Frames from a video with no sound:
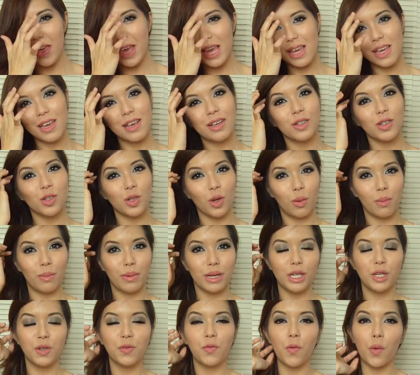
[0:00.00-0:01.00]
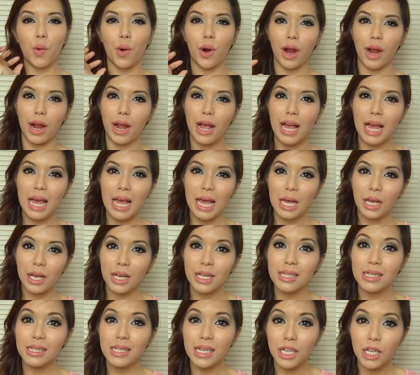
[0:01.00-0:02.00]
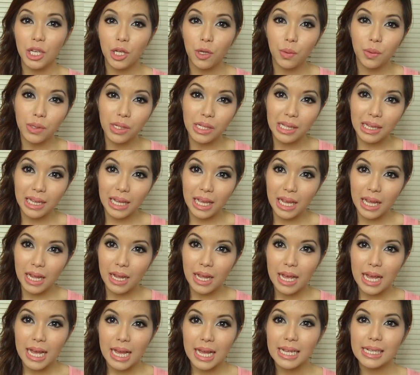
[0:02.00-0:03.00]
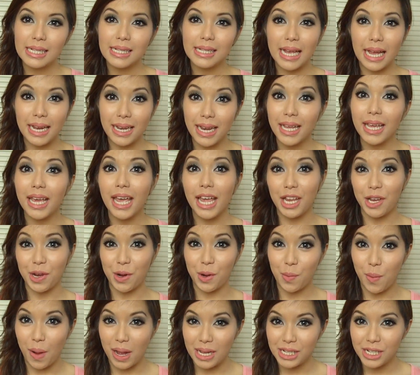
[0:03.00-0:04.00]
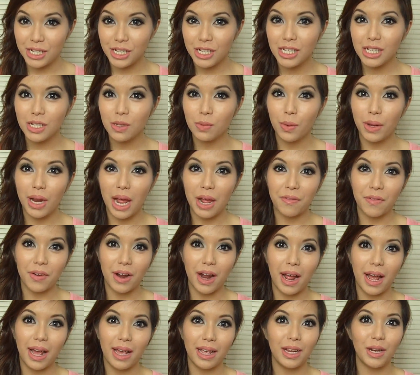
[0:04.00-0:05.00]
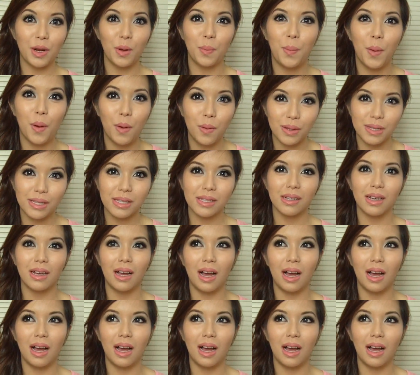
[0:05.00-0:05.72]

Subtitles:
Thank you so much for continuously sending in your questions whenever I post